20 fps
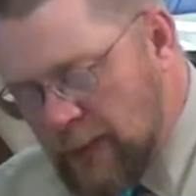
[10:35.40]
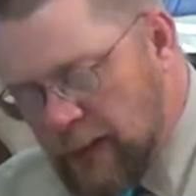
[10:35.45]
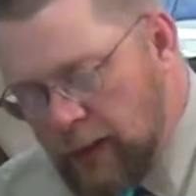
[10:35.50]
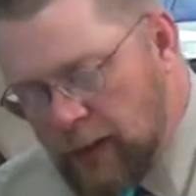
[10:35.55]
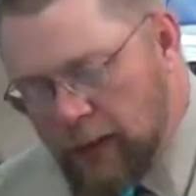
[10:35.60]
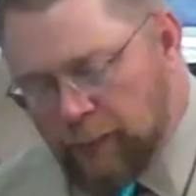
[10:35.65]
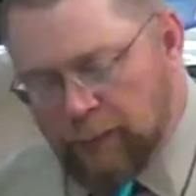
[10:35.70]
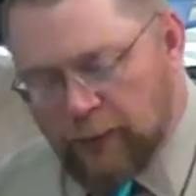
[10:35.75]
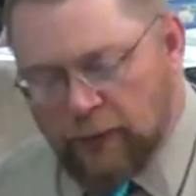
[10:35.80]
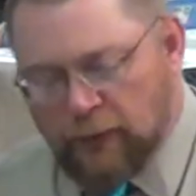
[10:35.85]

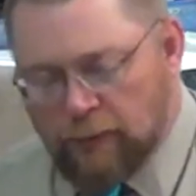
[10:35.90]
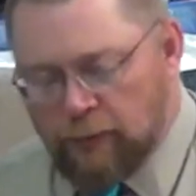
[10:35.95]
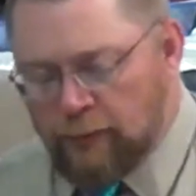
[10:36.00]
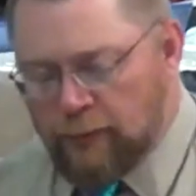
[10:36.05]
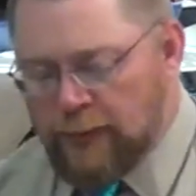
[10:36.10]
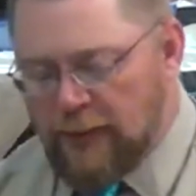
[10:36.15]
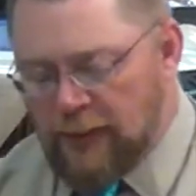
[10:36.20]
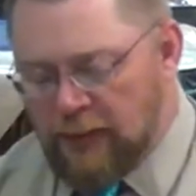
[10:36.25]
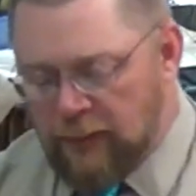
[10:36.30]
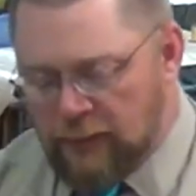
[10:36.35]
I'm going to
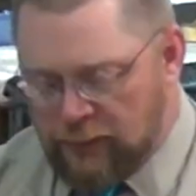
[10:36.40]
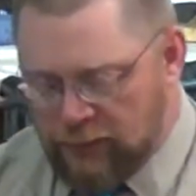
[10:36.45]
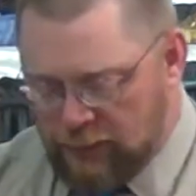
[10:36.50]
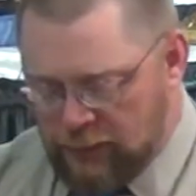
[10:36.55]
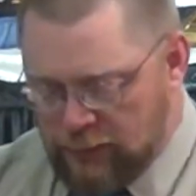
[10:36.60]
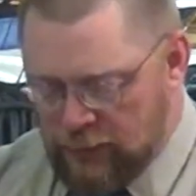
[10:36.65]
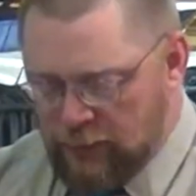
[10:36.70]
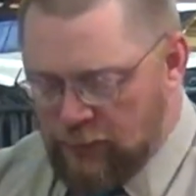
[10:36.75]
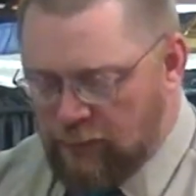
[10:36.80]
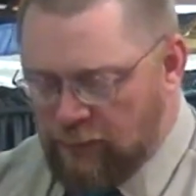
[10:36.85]
read
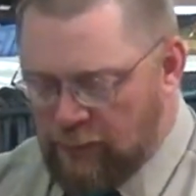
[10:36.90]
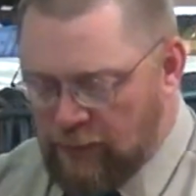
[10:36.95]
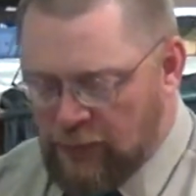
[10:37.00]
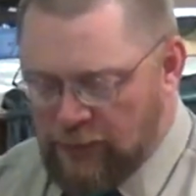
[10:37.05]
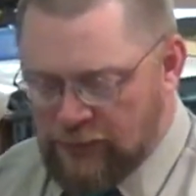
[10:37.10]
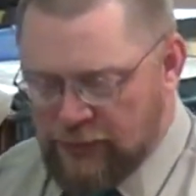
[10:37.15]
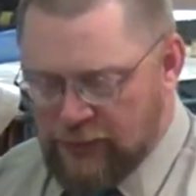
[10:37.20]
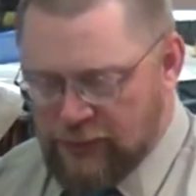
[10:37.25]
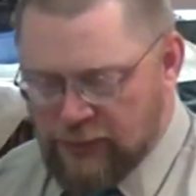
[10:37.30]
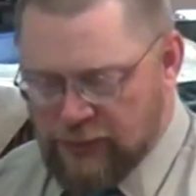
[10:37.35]
two
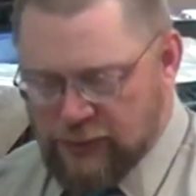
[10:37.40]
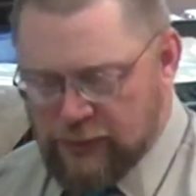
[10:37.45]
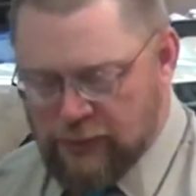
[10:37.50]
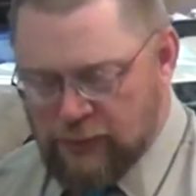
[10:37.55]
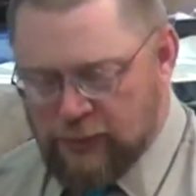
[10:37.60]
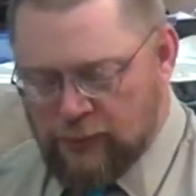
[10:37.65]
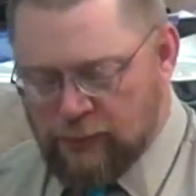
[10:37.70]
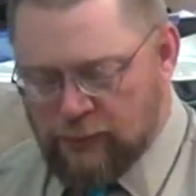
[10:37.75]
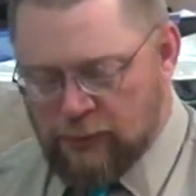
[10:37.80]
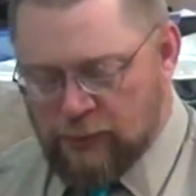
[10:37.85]
verses to
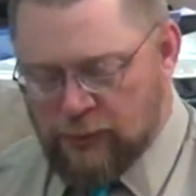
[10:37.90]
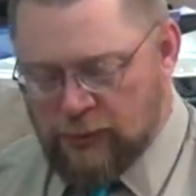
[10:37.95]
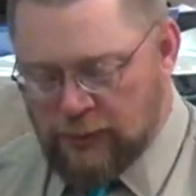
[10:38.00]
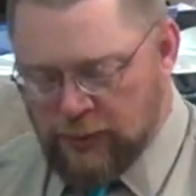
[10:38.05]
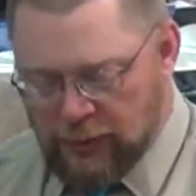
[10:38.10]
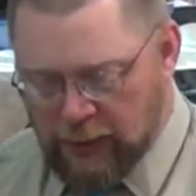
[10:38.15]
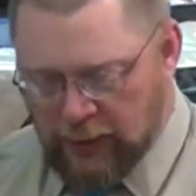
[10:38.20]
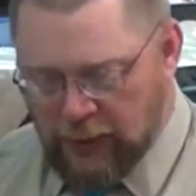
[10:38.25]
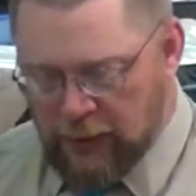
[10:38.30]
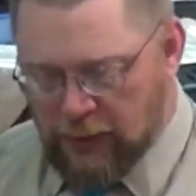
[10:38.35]
you
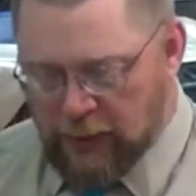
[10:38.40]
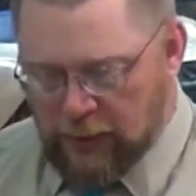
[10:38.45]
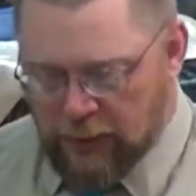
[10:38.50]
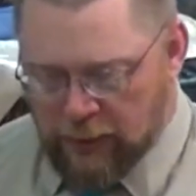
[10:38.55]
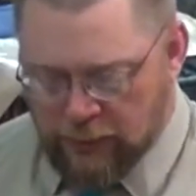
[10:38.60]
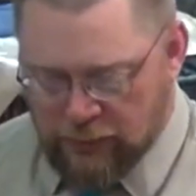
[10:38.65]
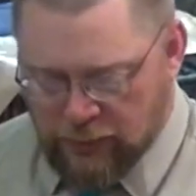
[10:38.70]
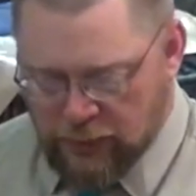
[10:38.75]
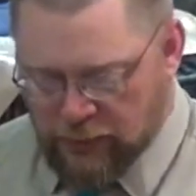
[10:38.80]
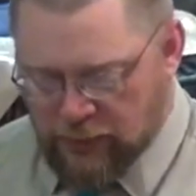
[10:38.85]

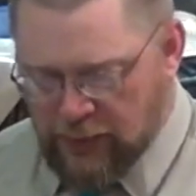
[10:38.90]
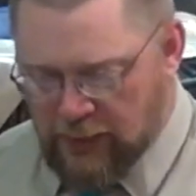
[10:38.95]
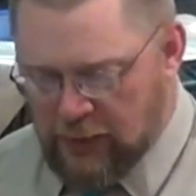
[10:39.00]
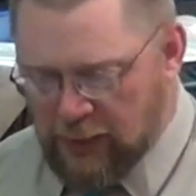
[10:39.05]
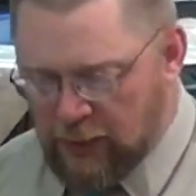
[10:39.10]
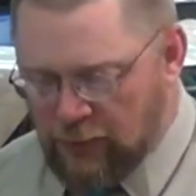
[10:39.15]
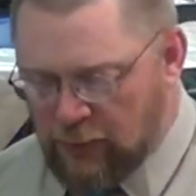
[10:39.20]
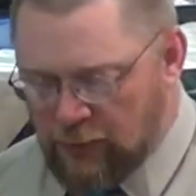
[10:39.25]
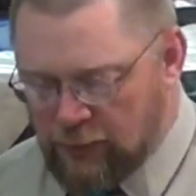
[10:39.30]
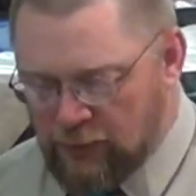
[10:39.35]
and just
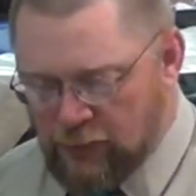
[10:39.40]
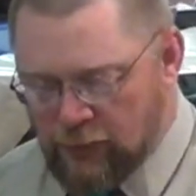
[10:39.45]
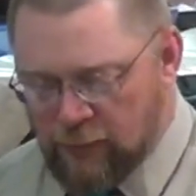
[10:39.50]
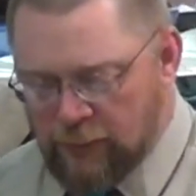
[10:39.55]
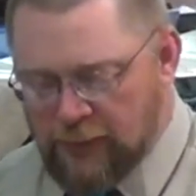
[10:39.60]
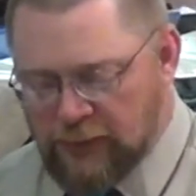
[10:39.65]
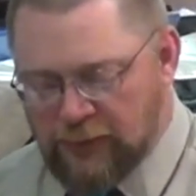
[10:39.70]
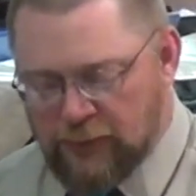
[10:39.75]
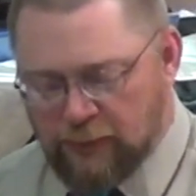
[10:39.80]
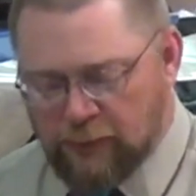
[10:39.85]
hang on to
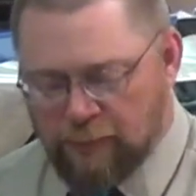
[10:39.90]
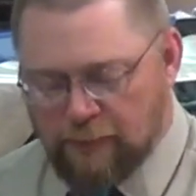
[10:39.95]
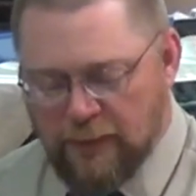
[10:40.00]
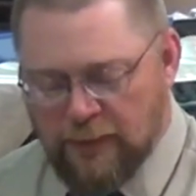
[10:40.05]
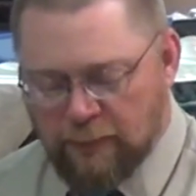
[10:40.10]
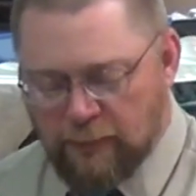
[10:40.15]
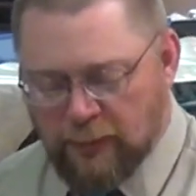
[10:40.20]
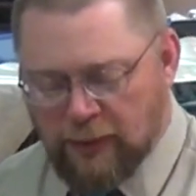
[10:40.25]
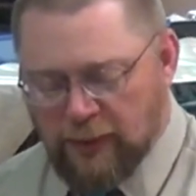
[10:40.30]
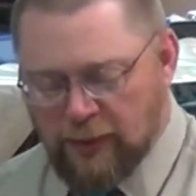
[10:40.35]
them in your
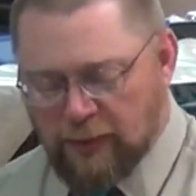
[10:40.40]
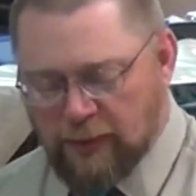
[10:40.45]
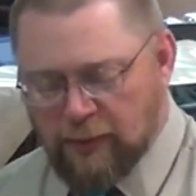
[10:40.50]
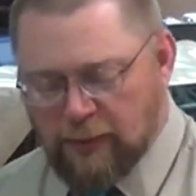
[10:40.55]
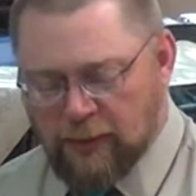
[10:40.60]
memory.